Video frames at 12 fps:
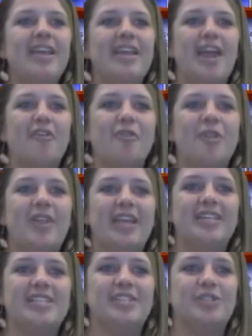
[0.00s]
Now for the
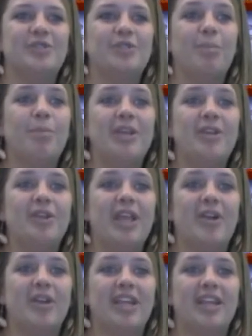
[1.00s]
latest news from Pender
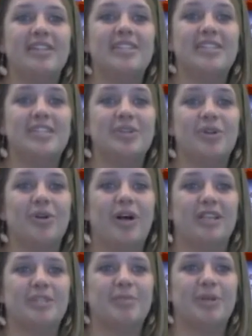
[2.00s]
County and the Sea Turtle
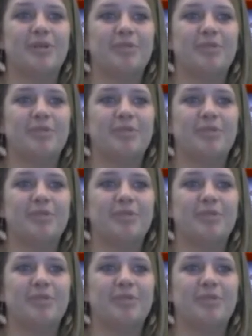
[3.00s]
Hospital.